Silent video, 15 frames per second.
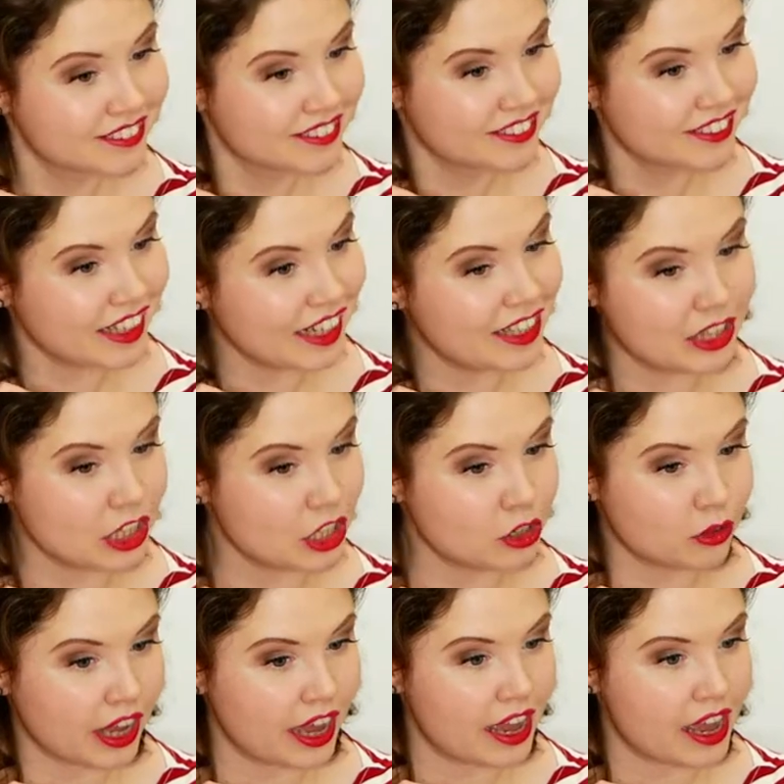in the
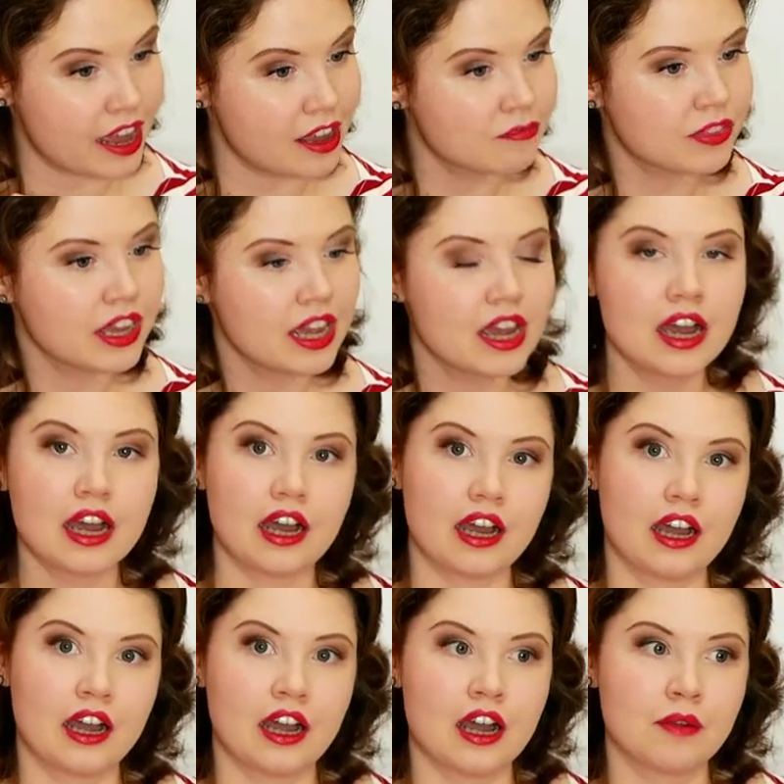
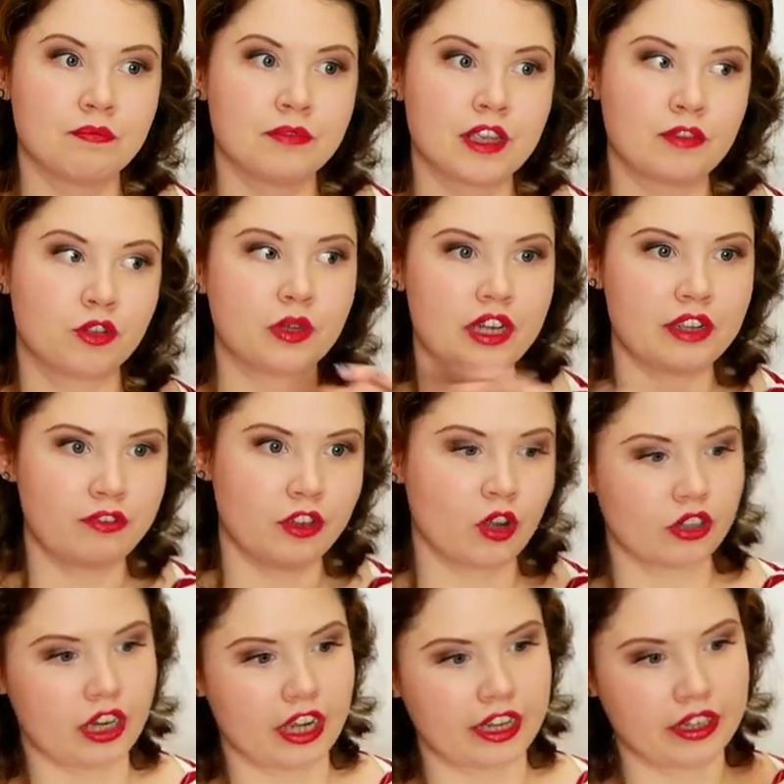UK, if you were living on
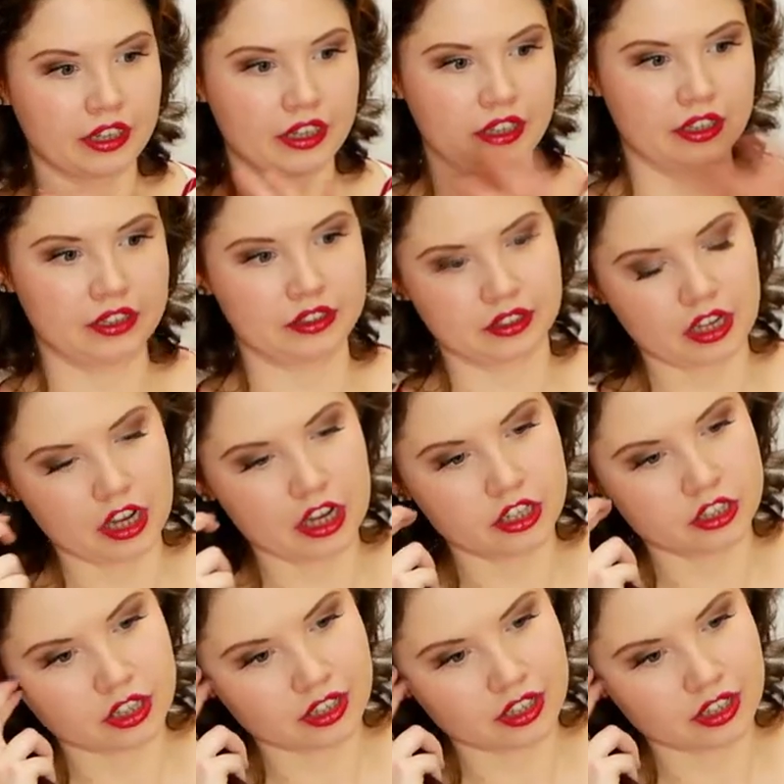like a